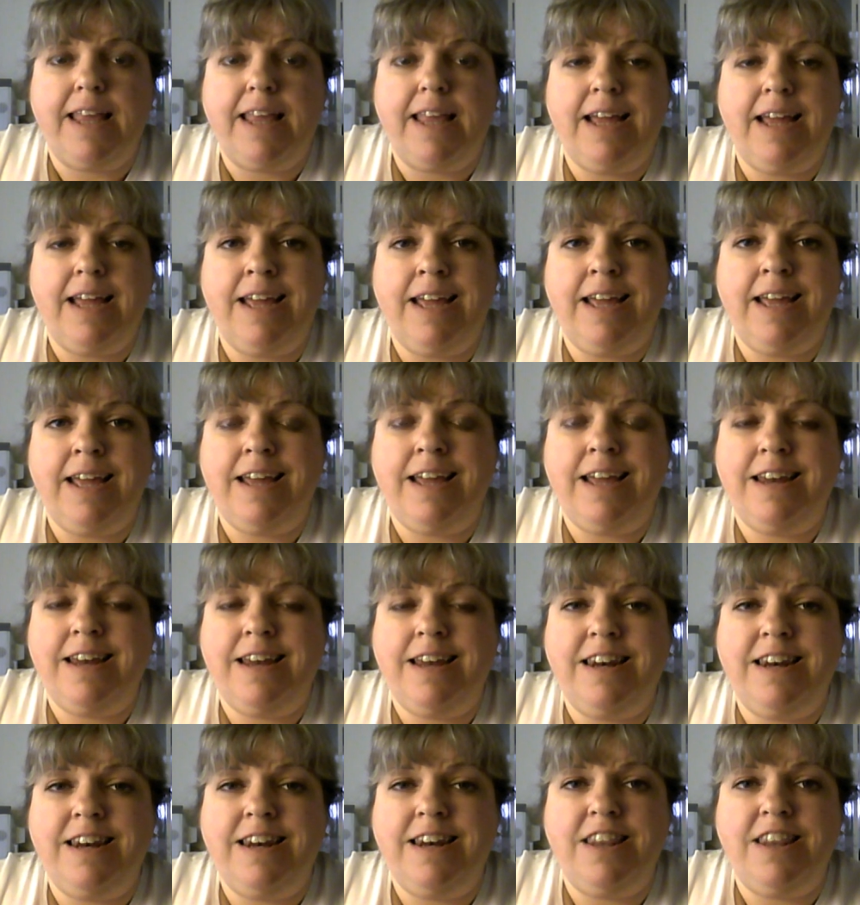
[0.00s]

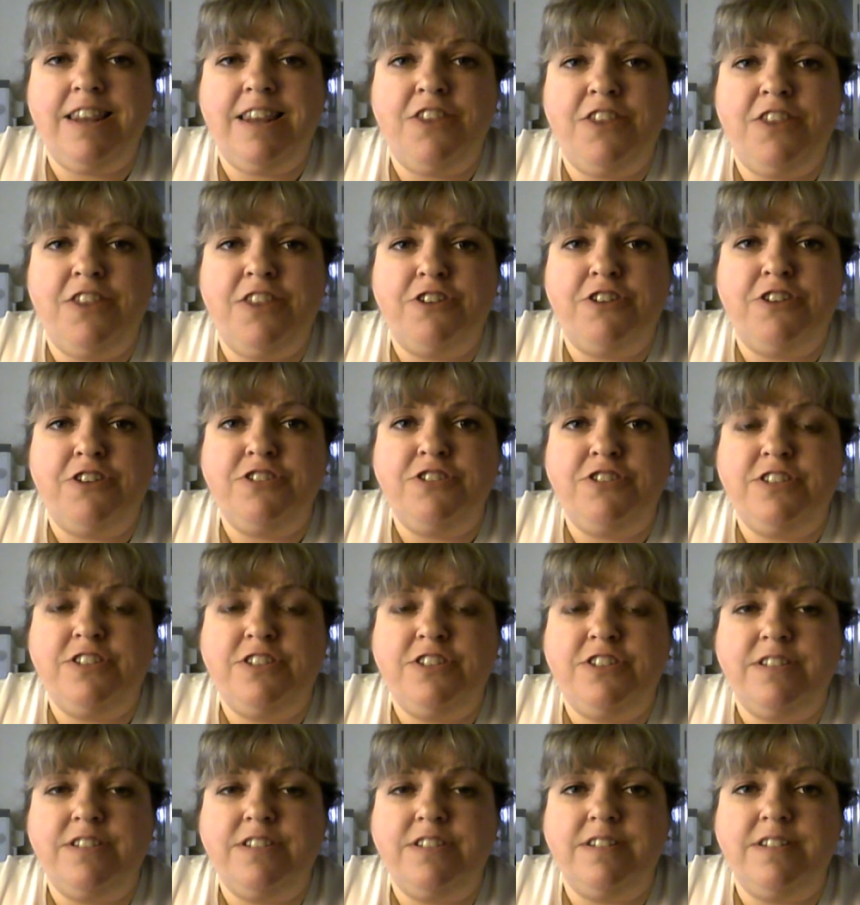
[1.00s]
and
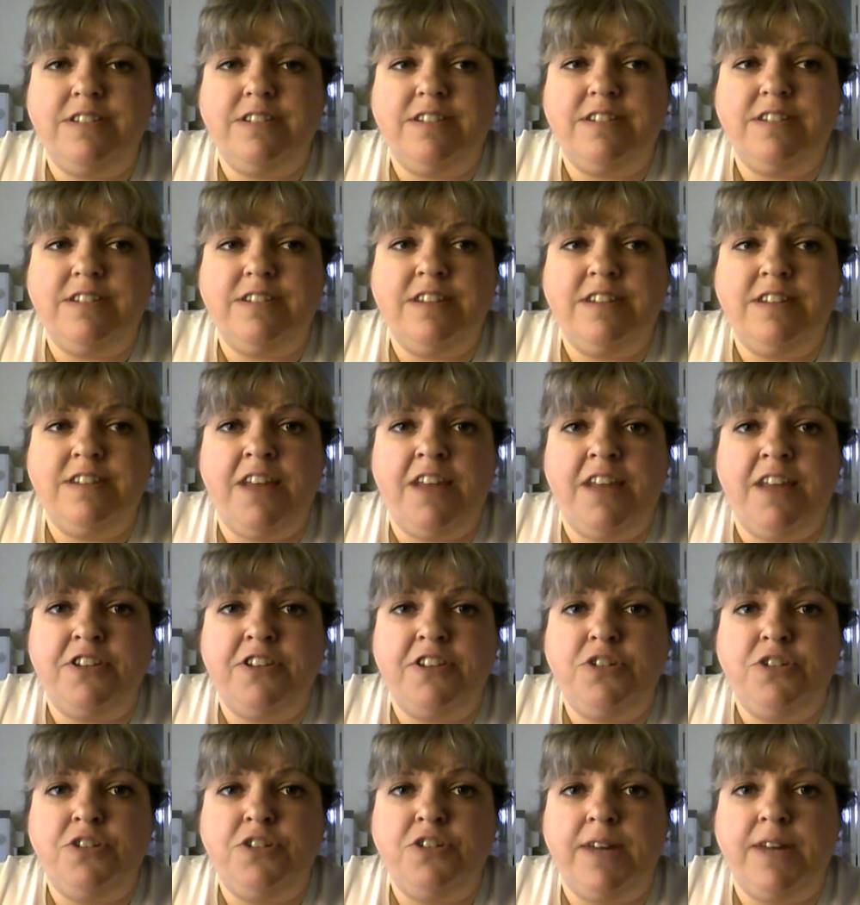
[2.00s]
there's nothing
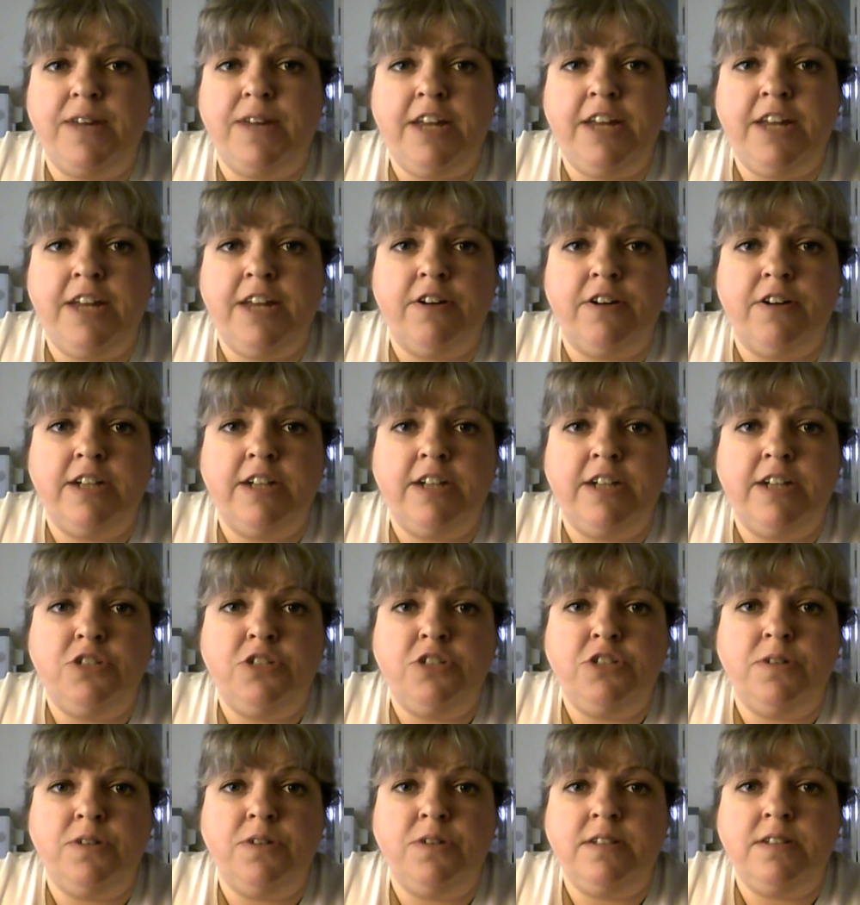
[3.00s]
to it. Here, it's
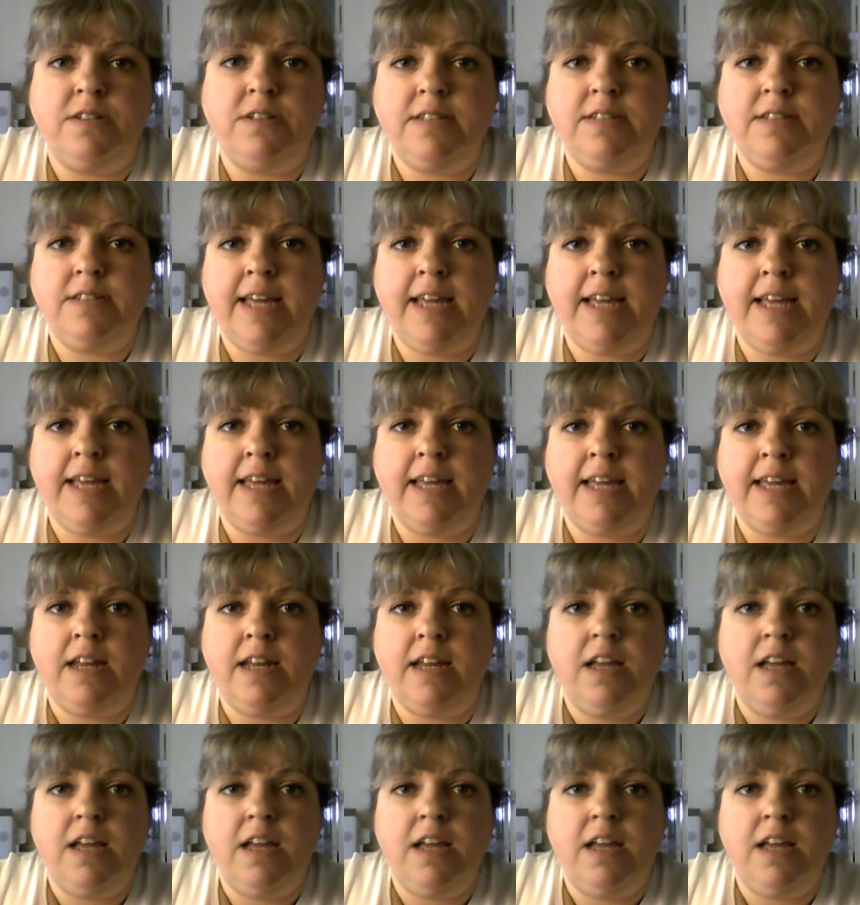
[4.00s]
yours, take it.